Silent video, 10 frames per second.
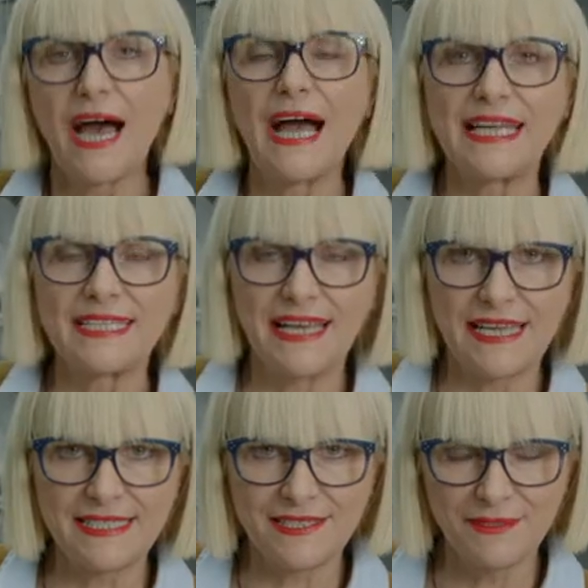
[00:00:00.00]
I
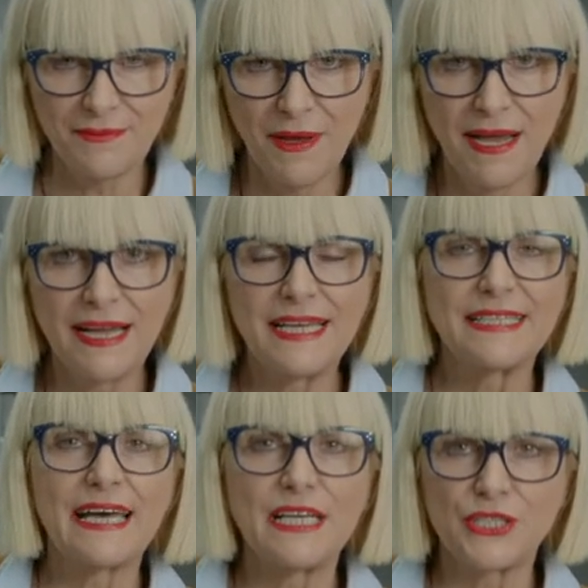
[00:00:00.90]
dice them
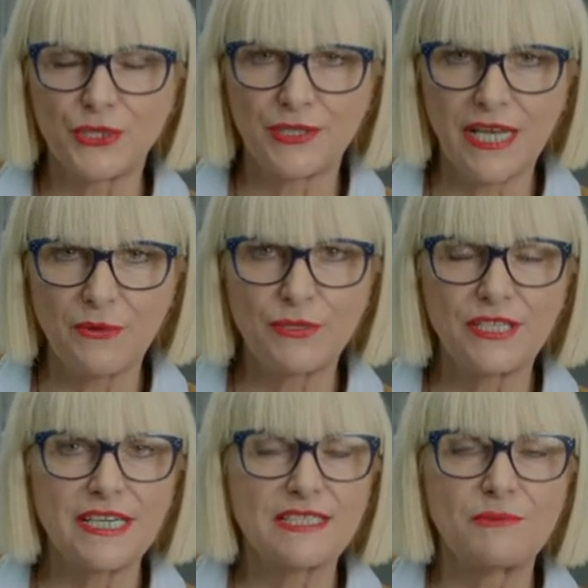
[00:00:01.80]
and I saute with
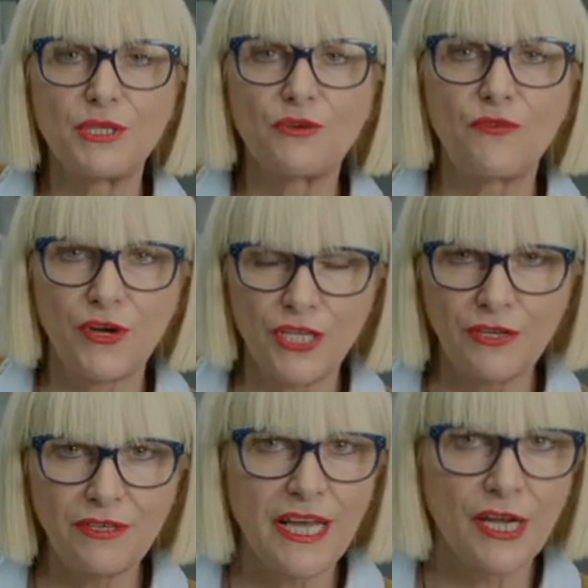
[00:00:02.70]
just a bit of
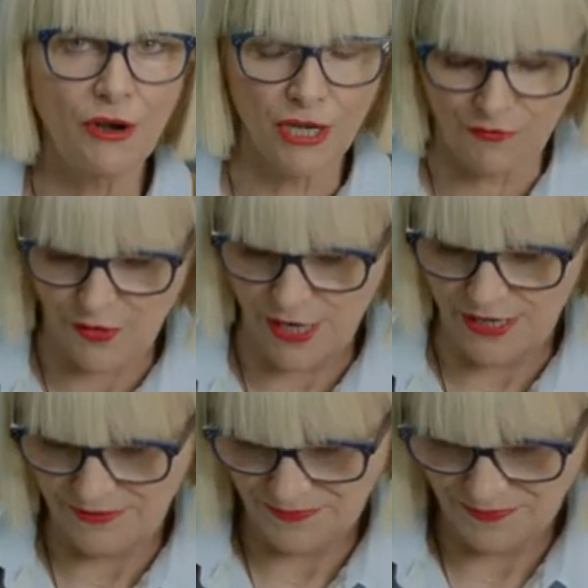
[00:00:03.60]
onion and olive oil.